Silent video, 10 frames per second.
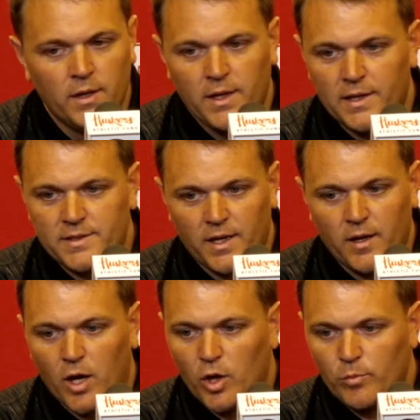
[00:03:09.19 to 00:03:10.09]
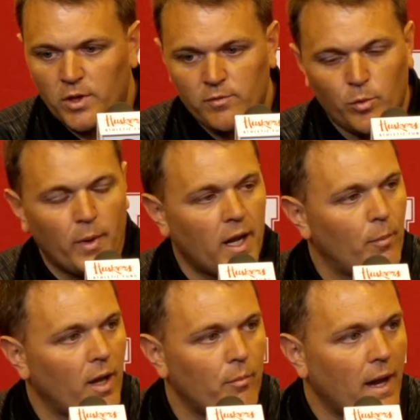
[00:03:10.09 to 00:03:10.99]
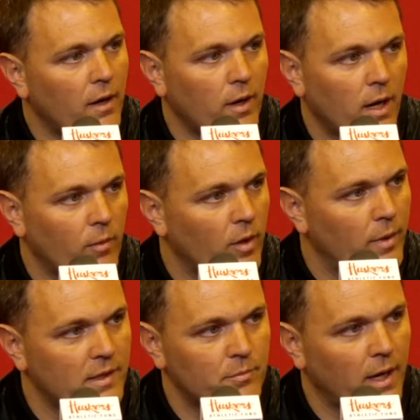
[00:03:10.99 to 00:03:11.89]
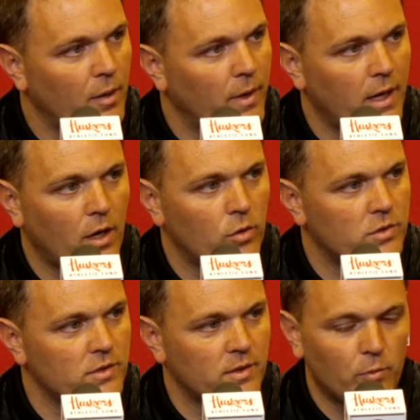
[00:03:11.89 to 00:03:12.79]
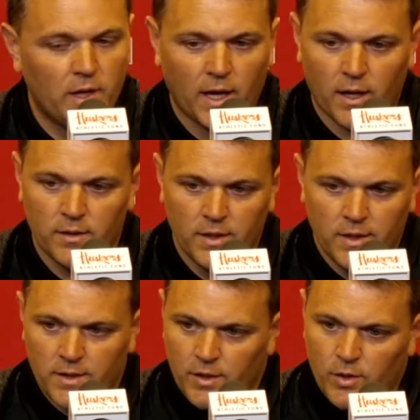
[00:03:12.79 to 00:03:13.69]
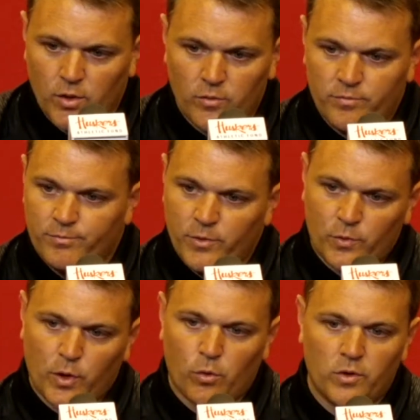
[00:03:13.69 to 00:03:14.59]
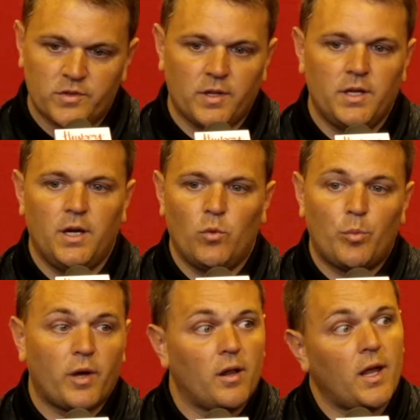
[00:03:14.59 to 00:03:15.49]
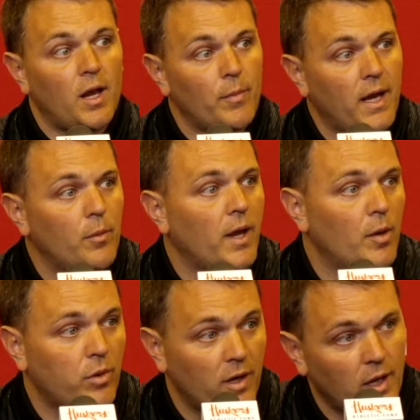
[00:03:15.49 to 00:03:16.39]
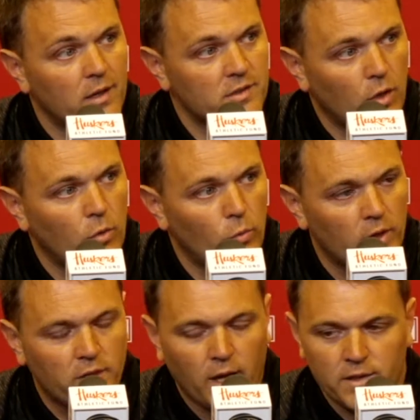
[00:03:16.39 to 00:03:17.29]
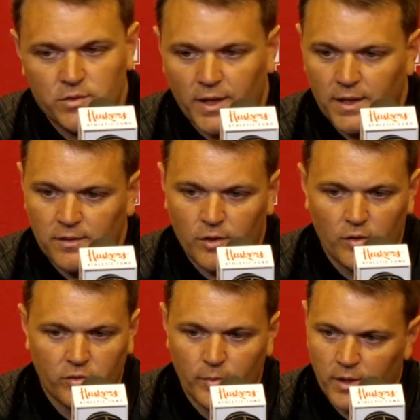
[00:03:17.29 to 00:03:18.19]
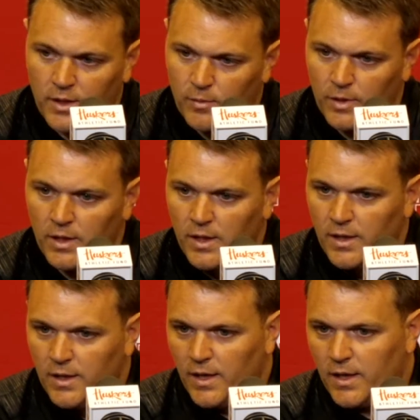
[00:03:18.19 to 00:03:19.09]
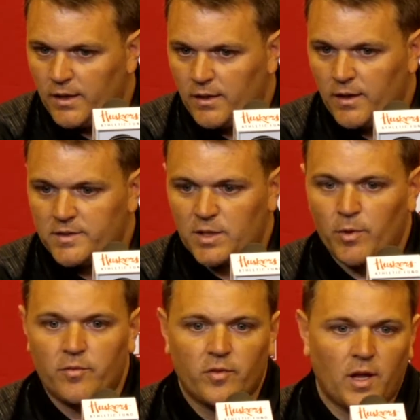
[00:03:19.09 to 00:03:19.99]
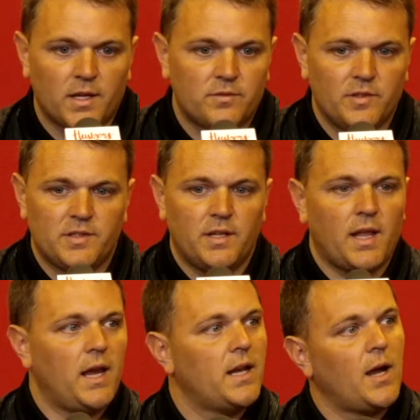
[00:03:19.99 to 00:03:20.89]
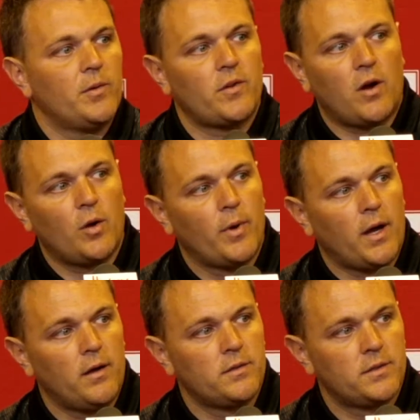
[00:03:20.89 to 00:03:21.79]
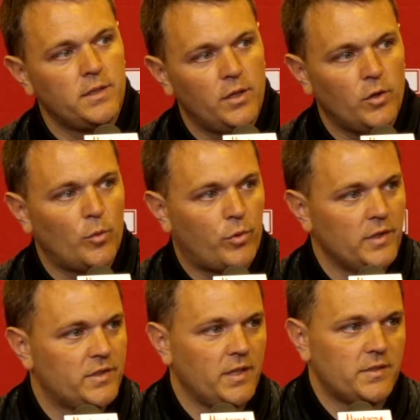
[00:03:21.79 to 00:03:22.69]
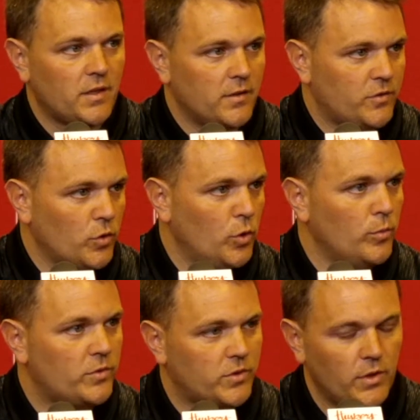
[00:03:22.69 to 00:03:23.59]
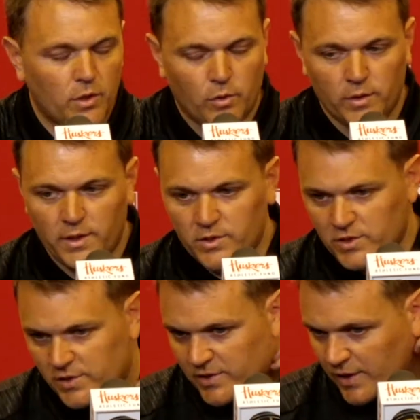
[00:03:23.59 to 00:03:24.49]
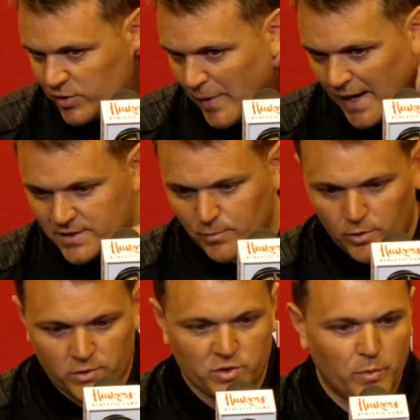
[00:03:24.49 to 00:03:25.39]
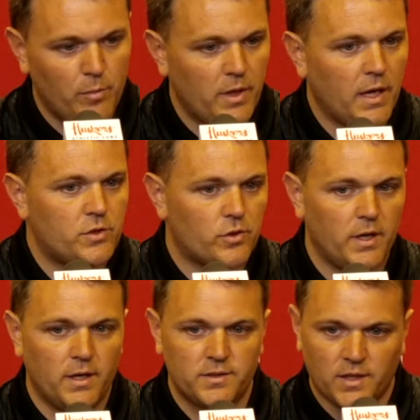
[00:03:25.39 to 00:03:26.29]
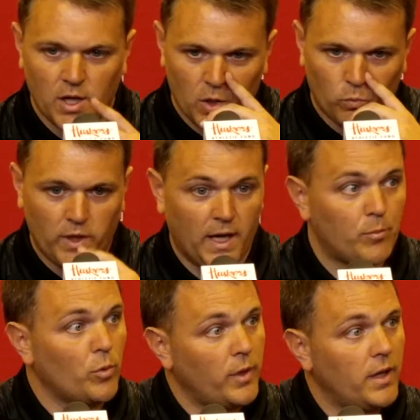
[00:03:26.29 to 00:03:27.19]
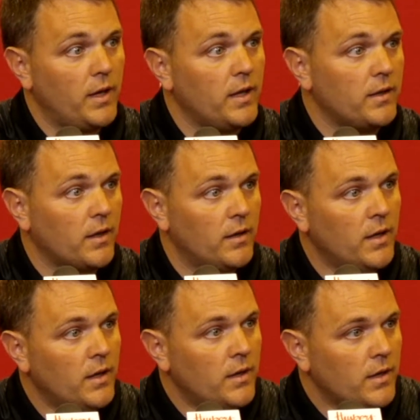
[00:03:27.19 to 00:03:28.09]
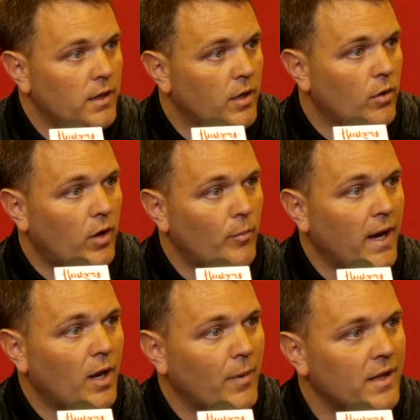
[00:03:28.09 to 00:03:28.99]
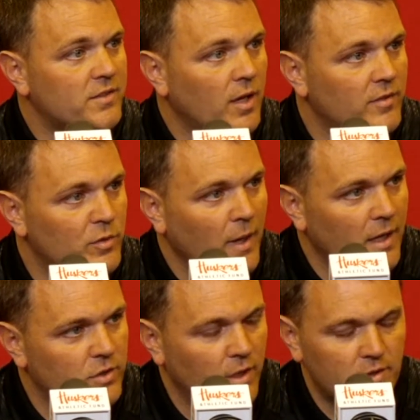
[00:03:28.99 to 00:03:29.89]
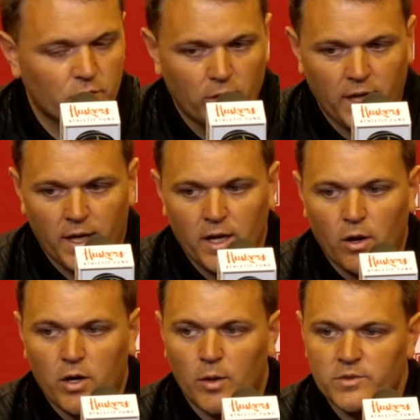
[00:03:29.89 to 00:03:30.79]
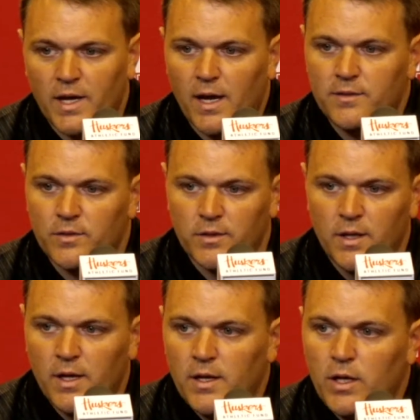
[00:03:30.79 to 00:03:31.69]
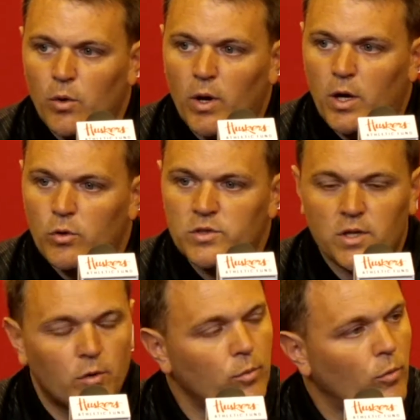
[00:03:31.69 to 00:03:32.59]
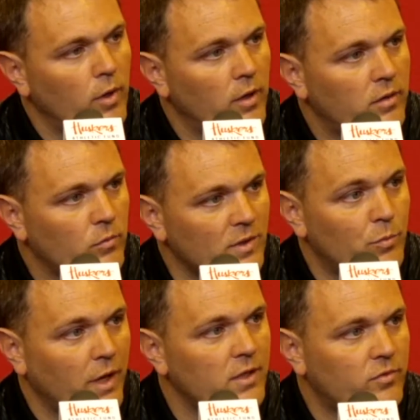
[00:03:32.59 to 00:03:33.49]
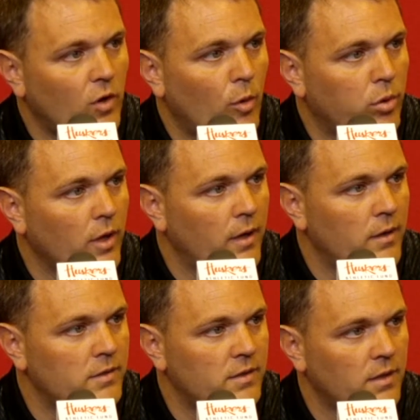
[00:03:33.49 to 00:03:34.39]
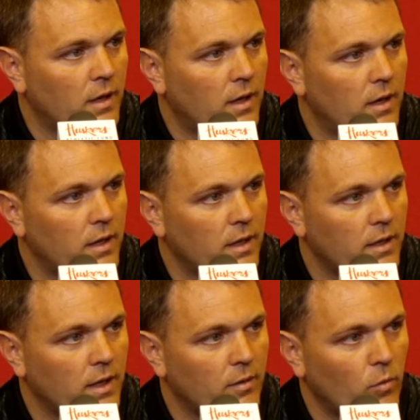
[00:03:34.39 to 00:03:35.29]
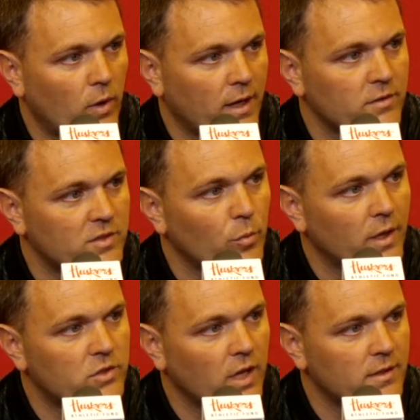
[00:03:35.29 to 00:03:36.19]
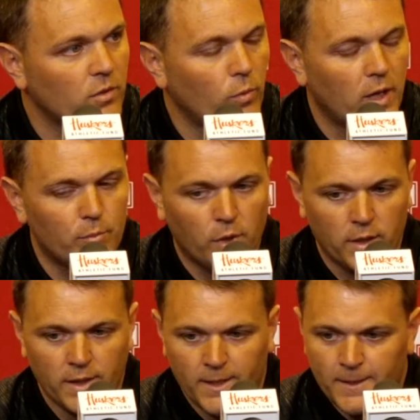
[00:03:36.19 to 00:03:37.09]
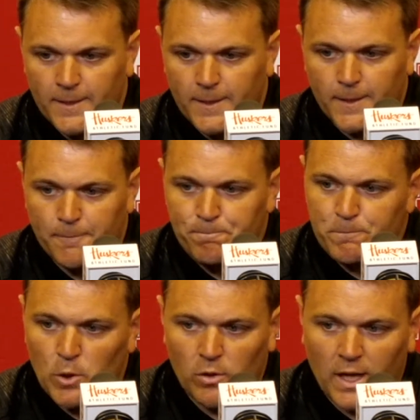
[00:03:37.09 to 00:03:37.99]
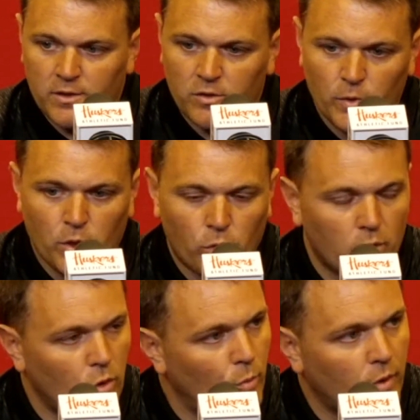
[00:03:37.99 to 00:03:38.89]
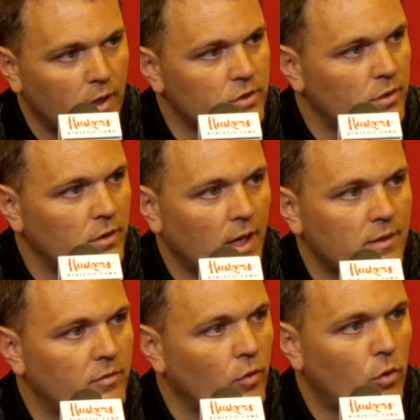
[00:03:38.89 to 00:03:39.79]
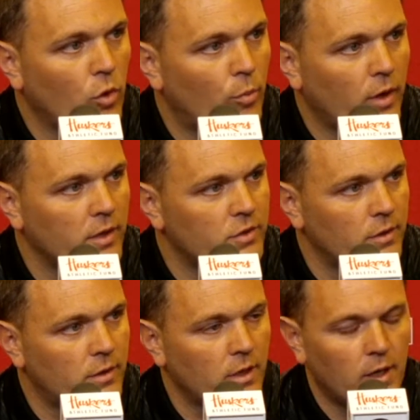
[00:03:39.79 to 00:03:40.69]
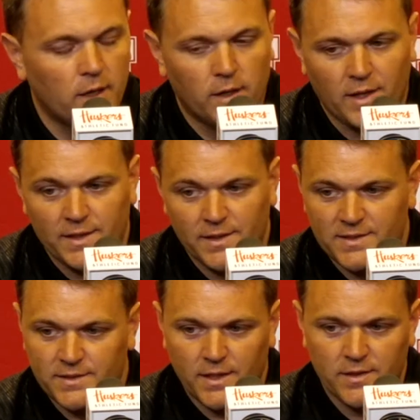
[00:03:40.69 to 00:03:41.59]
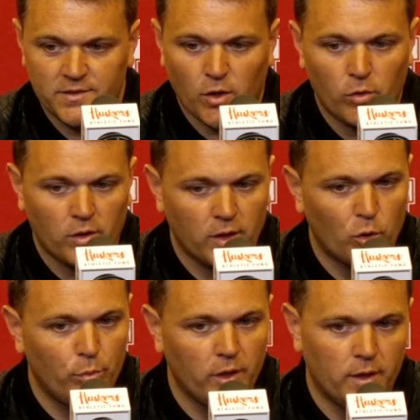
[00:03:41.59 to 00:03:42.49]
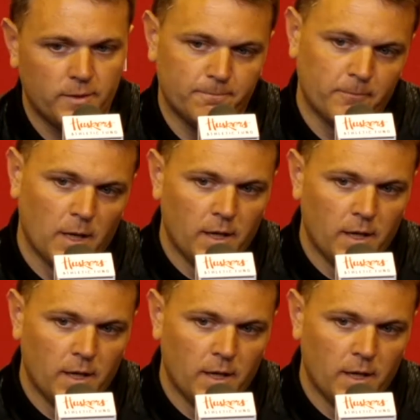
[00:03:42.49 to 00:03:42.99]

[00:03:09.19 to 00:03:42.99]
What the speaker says: He's got an unbelievable man-to-man background, one of the best man-to-man coaches, and we kind of, you know, three-quarters of the year we played a lot of man-to-man, played a lot of zone with that, so I got to learn from him and some of the philosophies that Nate and I would talk about, you know, in the preseason on Zooms, you know, and just discuss basketball, some NBA trends we implemented into, you know, our man-to-man stuff this past year. So, again, it all comes down to, you know, what coach is comfortable with, what's best for our players, and what gives us the best chance to win. But, you know, like the three-quarter court pressure, like the full-court pressure, like to extend the zone a little bit. And